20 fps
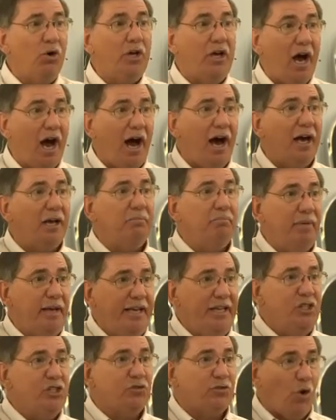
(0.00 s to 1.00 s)
God
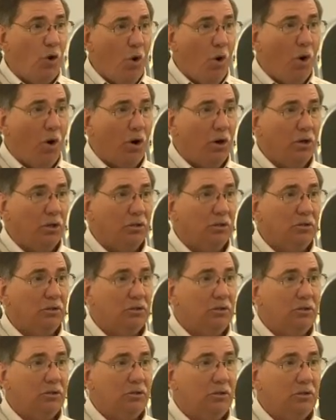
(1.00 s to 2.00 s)
means for good.
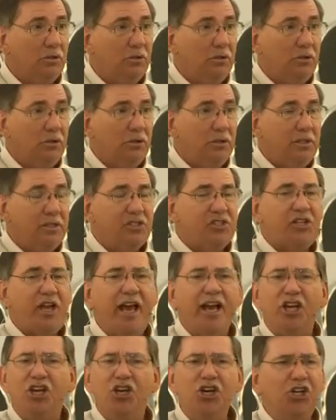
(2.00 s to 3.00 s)
say
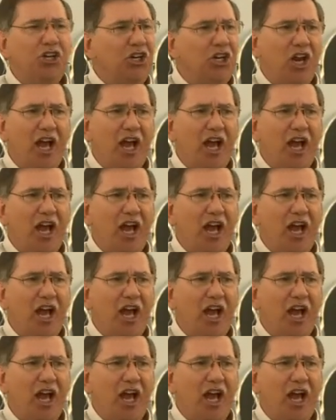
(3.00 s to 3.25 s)
it good and